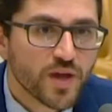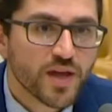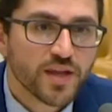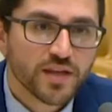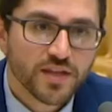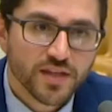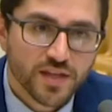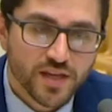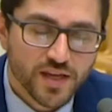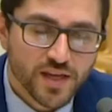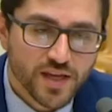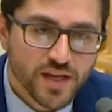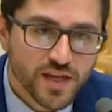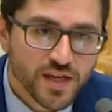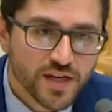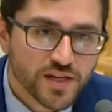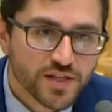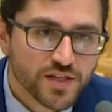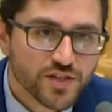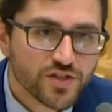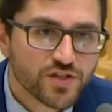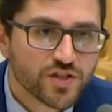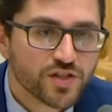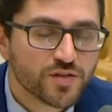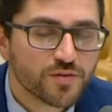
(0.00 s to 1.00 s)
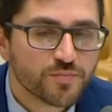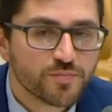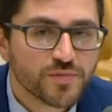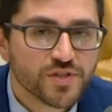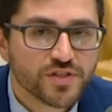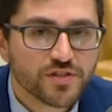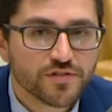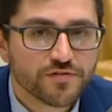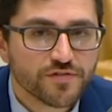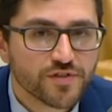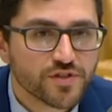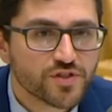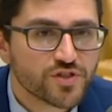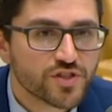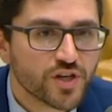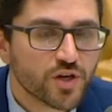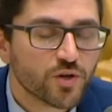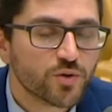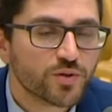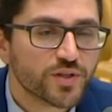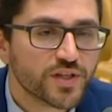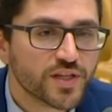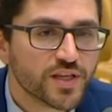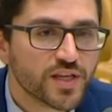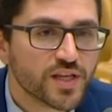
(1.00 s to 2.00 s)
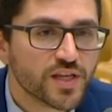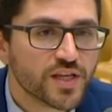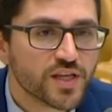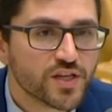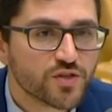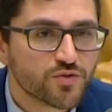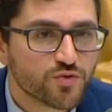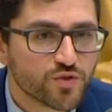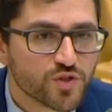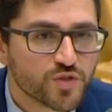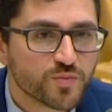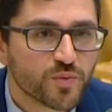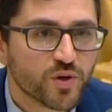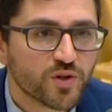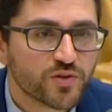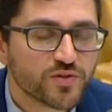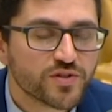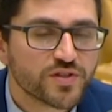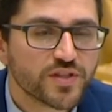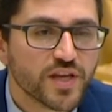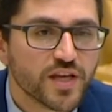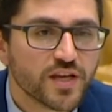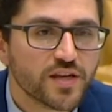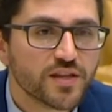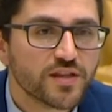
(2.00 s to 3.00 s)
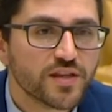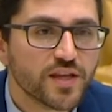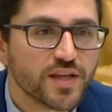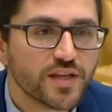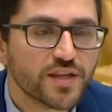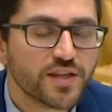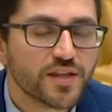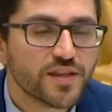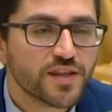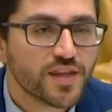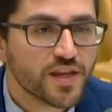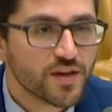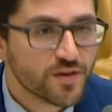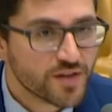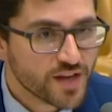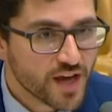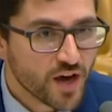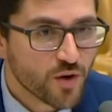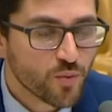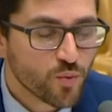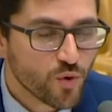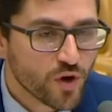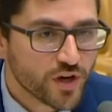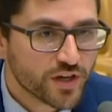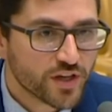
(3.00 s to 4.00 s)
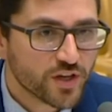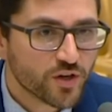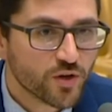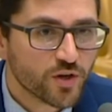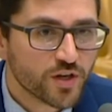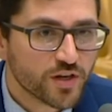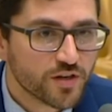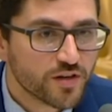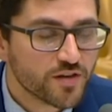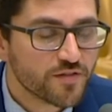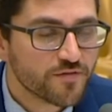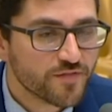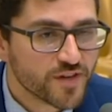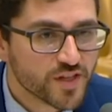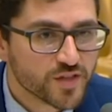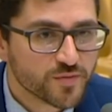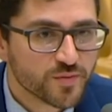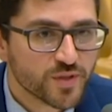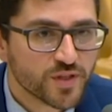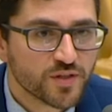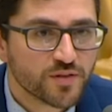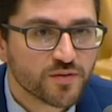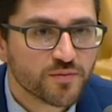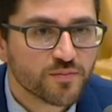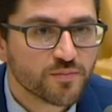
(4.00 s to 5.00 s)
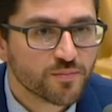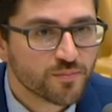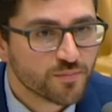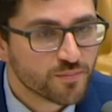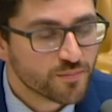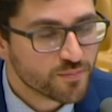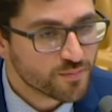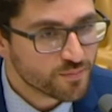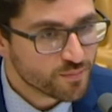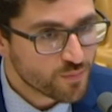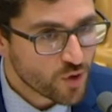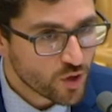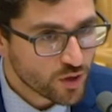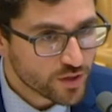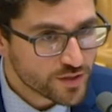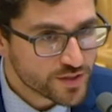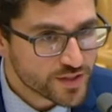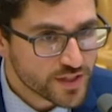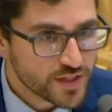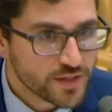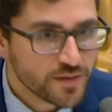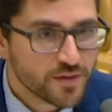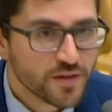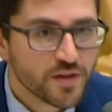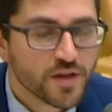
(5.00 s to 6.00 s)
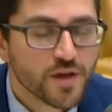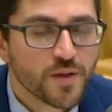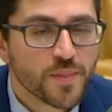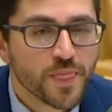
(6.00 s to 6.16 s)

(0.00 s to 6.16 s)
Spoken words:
And in addition, Mr. Fitzgerald in his response stated that they're now working on an investment policy.